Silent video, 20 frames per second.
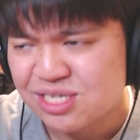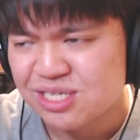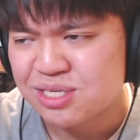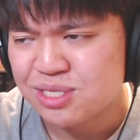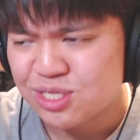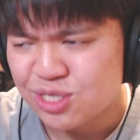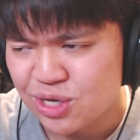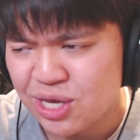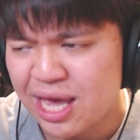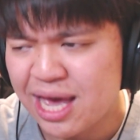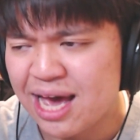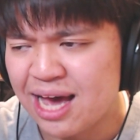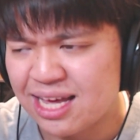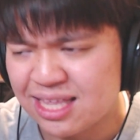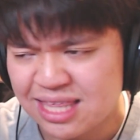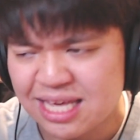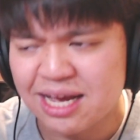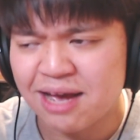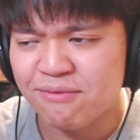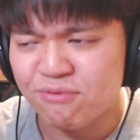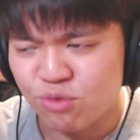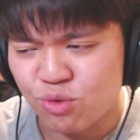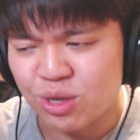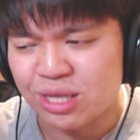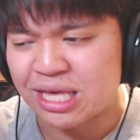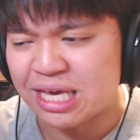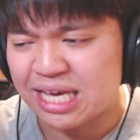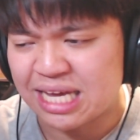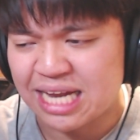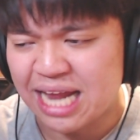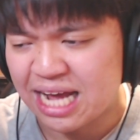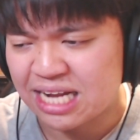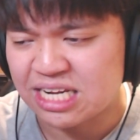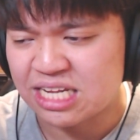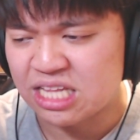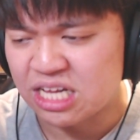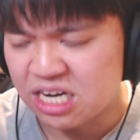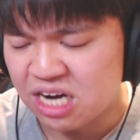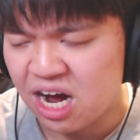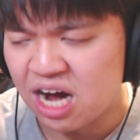So yeah, I think I've really
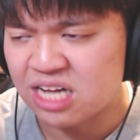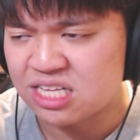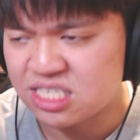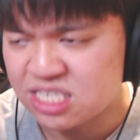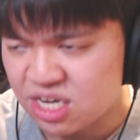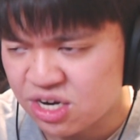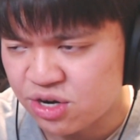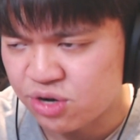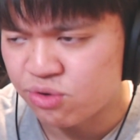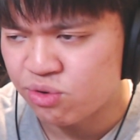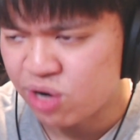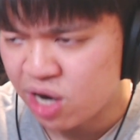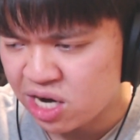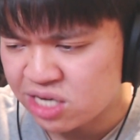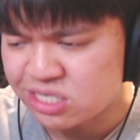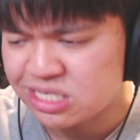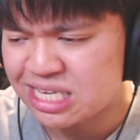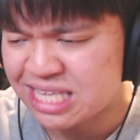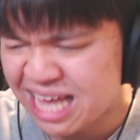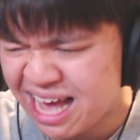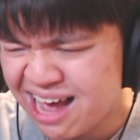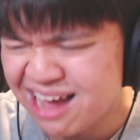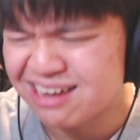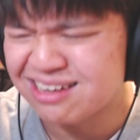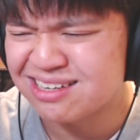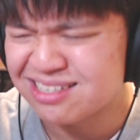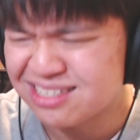connected the dots here in regards to that.